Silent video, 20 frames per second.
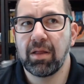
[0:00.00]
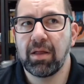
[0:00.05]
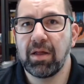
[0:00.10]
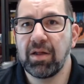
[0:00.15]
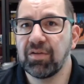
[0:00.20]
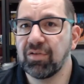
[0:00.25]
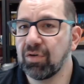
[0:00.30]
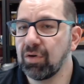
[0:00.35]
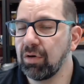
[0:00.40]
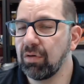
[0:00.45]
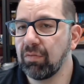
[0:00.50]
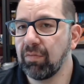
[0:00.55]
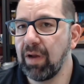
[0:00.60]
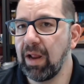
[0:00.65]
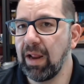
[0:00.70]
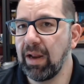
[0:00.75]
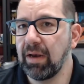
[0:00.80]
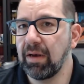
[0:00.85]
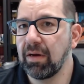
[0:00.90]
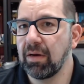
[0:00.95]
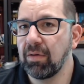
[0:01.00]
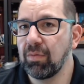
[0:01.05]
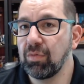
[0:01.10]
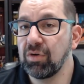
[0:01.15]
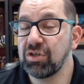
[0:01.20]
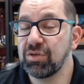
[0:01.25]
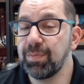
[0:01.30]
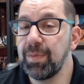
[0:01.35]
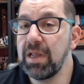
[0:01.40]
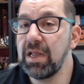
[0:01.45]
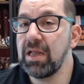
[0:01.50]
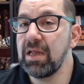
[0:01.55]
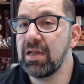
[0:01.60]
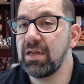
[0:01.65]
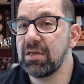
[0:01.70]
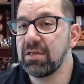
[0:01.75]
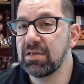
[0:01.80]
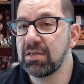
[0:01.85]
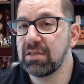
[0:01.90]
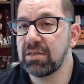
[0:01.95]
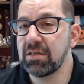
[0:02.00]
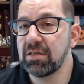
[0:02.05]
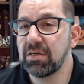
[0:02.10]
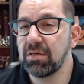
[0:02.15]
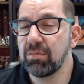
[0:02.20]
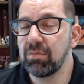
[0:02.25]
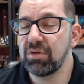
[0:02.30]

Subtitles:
it's gonna rain, which means